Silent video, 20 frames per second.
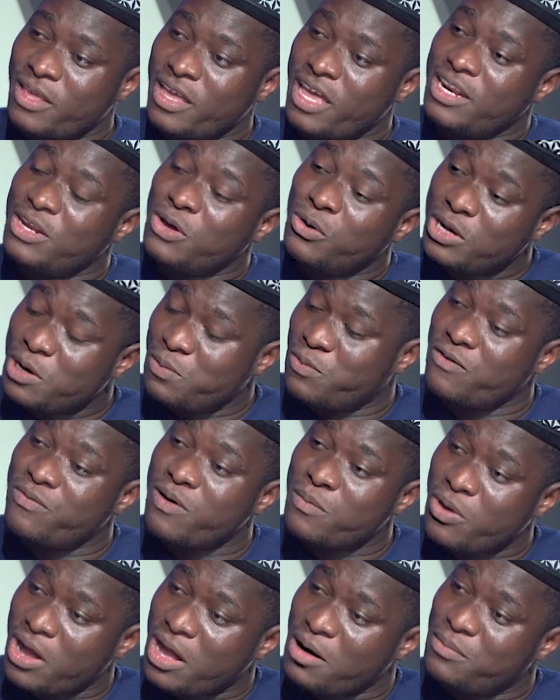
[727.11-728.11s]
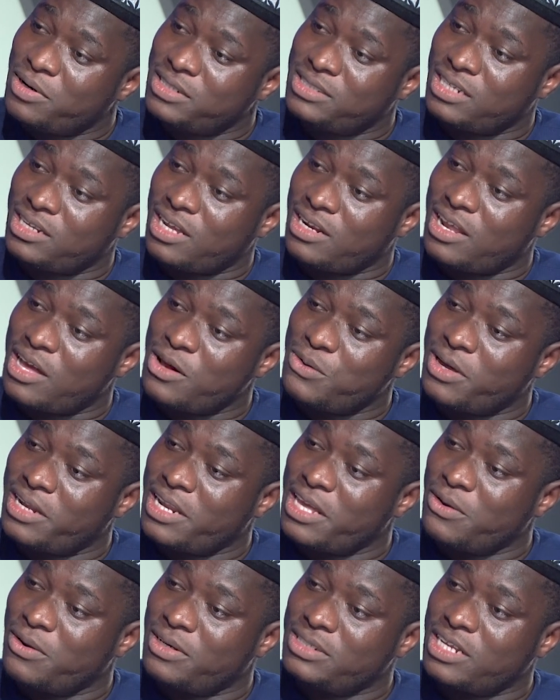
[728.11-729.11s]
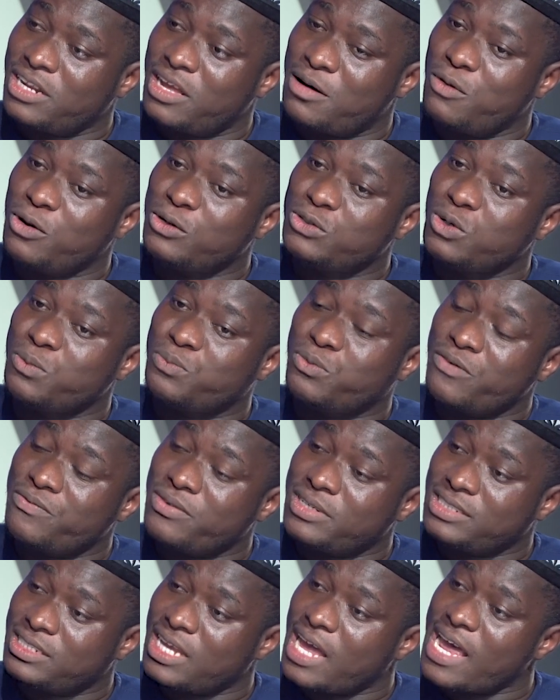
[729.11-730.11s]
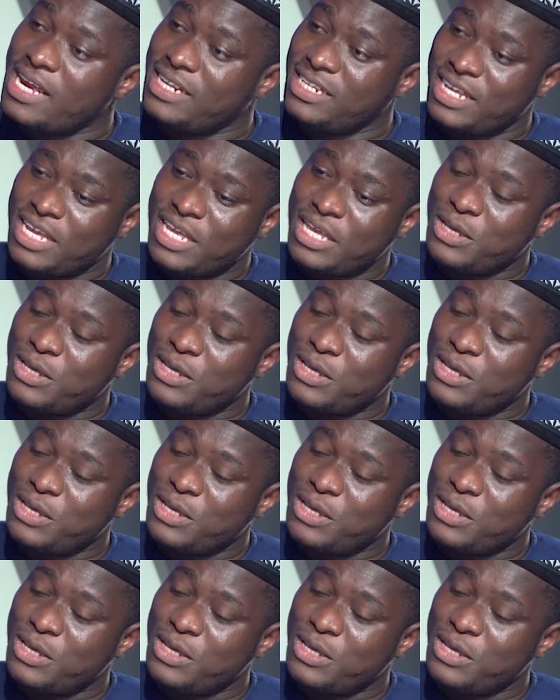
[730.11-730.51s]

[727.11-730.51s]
and the Holy Prophet Muhammad sallallahu alayhi wasallam also prophesied,